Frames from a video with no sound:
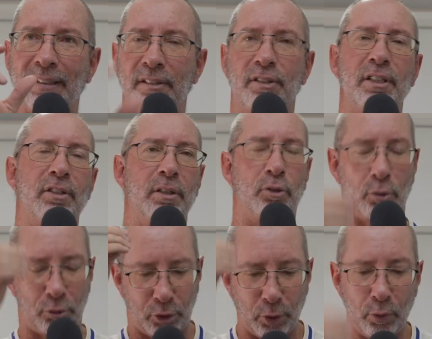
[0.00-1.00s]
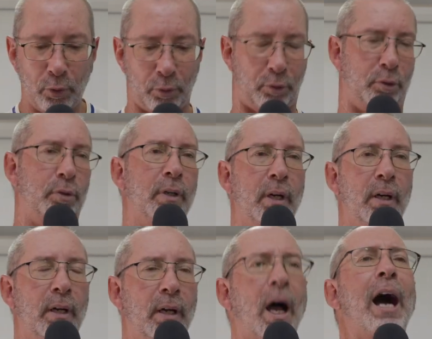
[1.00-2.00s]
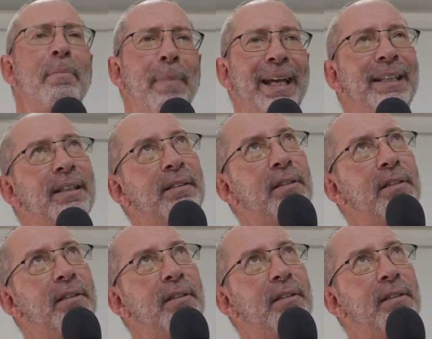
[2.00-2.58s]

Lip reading: a decision to choose, I made the